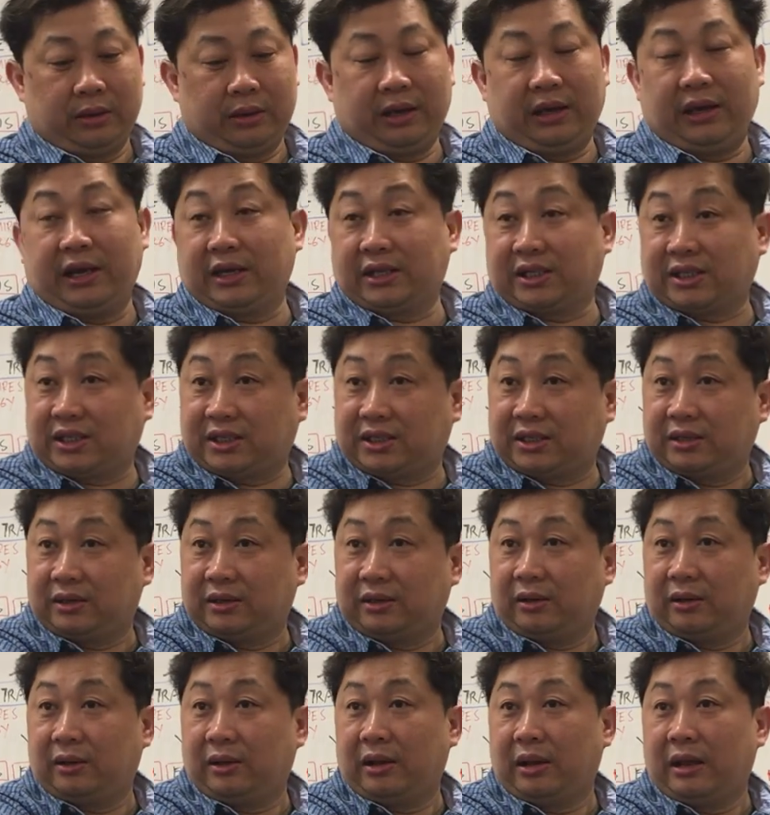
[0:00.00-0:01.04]
is
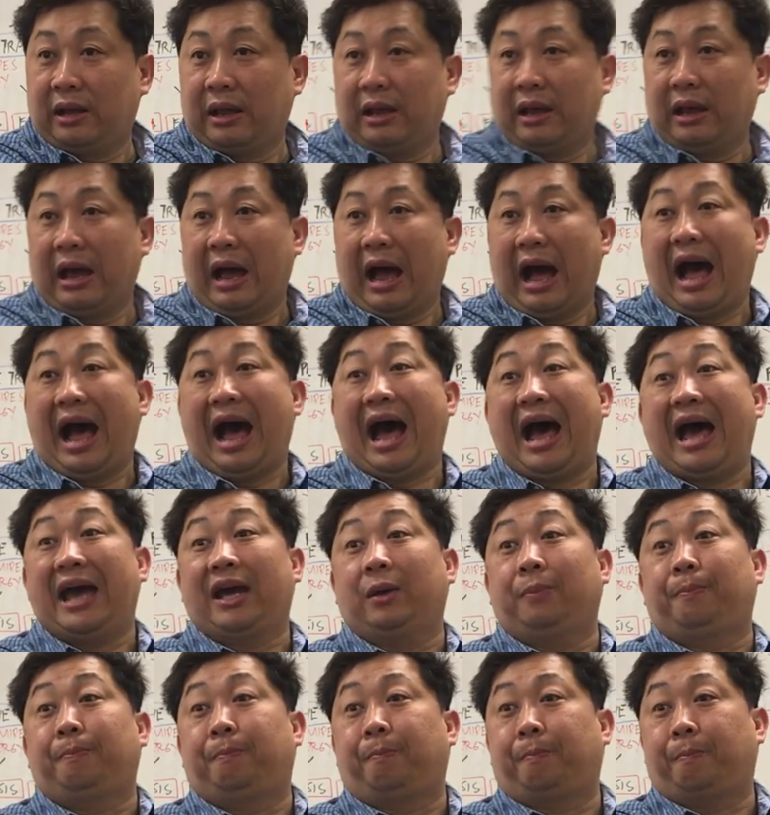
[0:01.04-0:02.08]

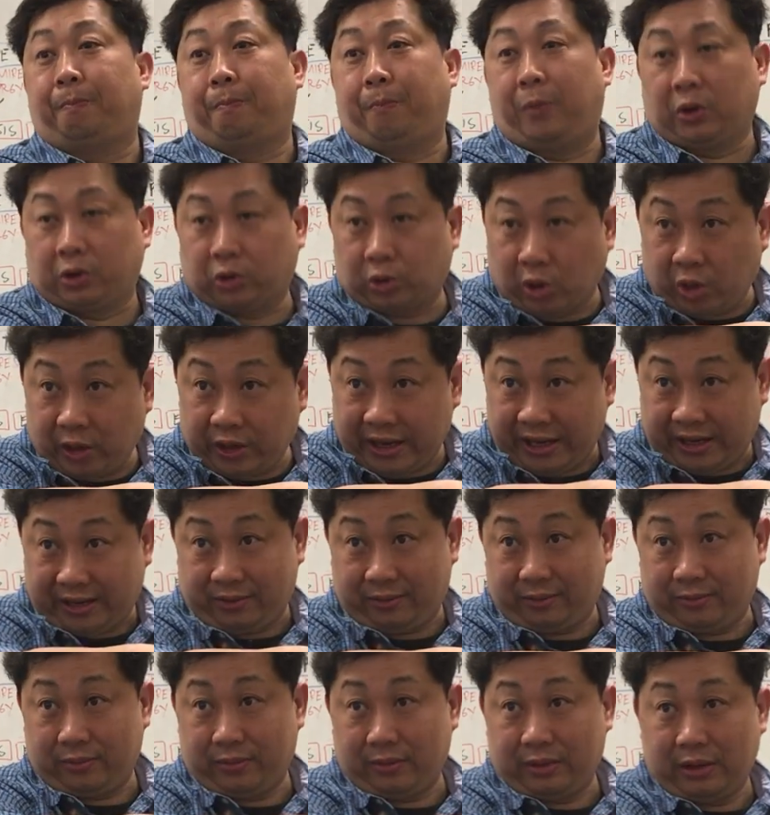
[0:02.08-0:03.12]
hypotonic?